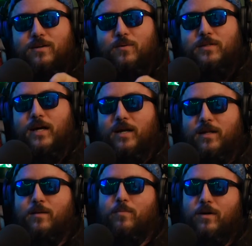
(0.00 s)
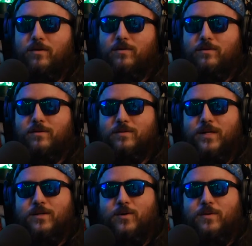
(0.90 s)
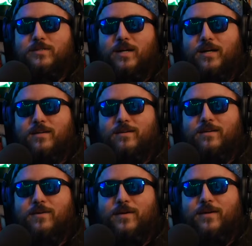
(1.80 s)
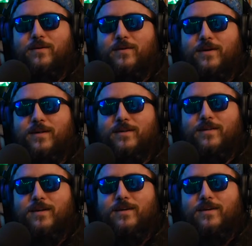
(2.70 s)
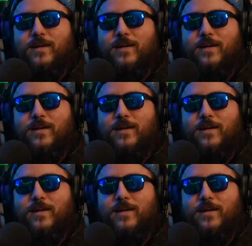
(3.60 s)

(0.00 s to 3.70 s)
without it like, bro, like, no one's dying, dog. Like, what are you doing? Like, yeah.